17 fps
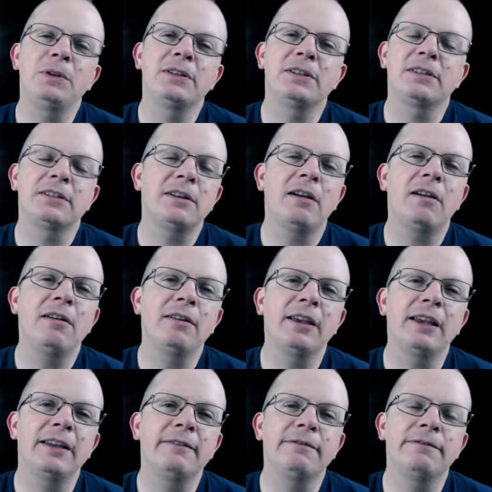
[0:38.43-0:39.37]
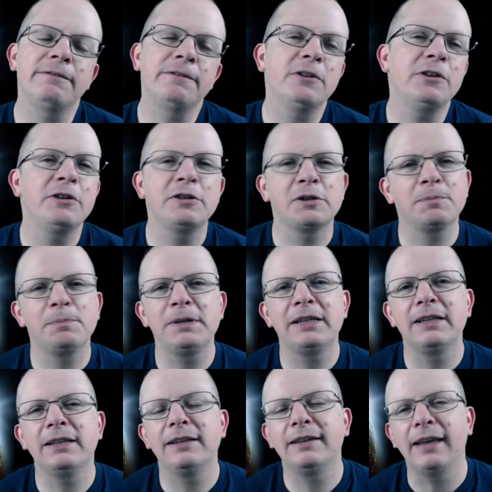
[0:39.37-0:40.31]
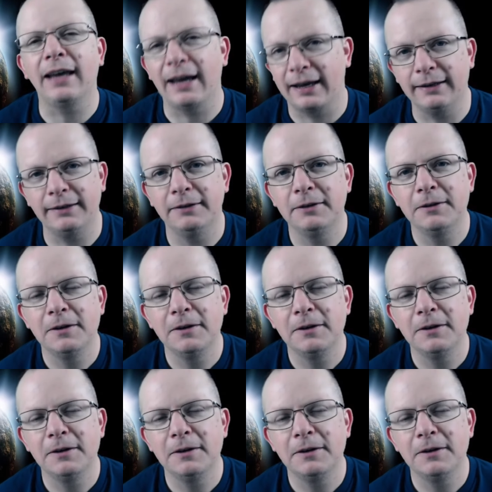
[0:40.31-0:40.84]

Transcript: Stargate first began.